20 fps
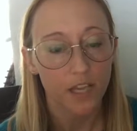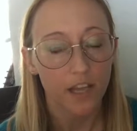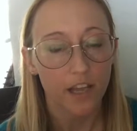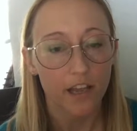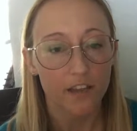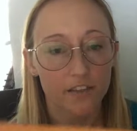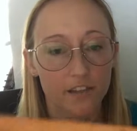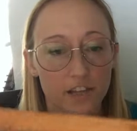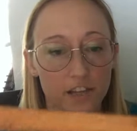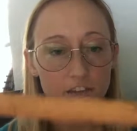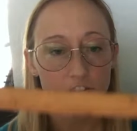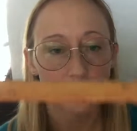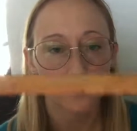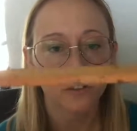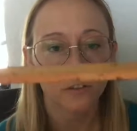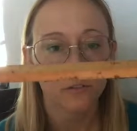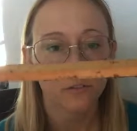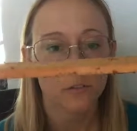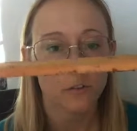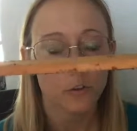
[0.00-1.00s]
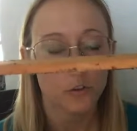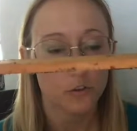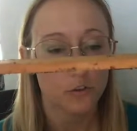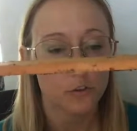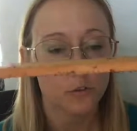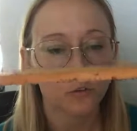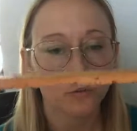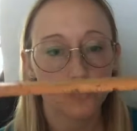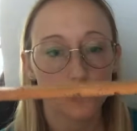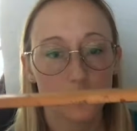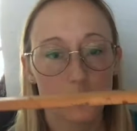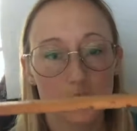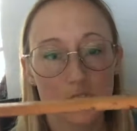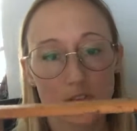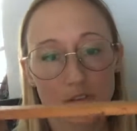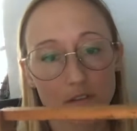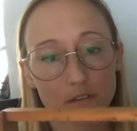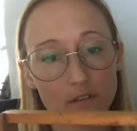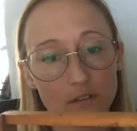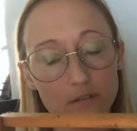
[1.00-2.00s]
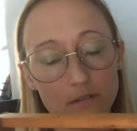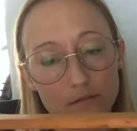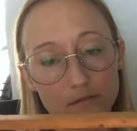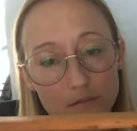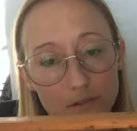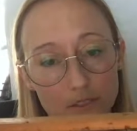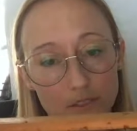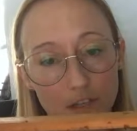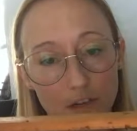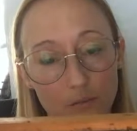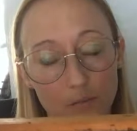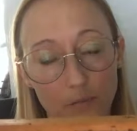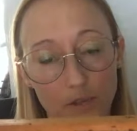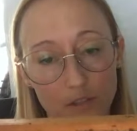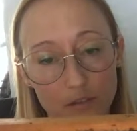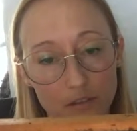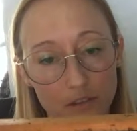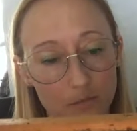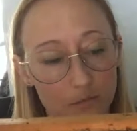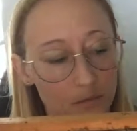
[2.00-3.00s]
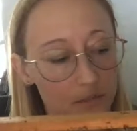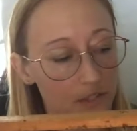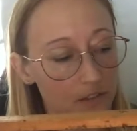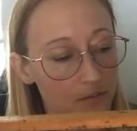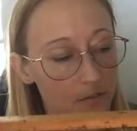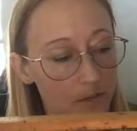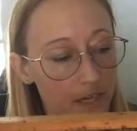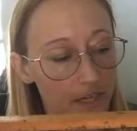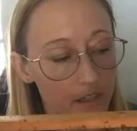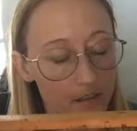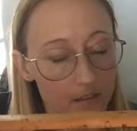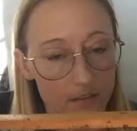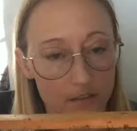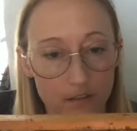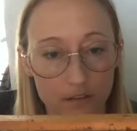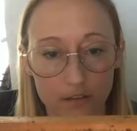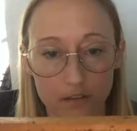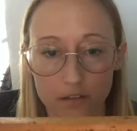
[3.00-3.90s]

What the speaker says: and then you're going to drizzle some melted beeswax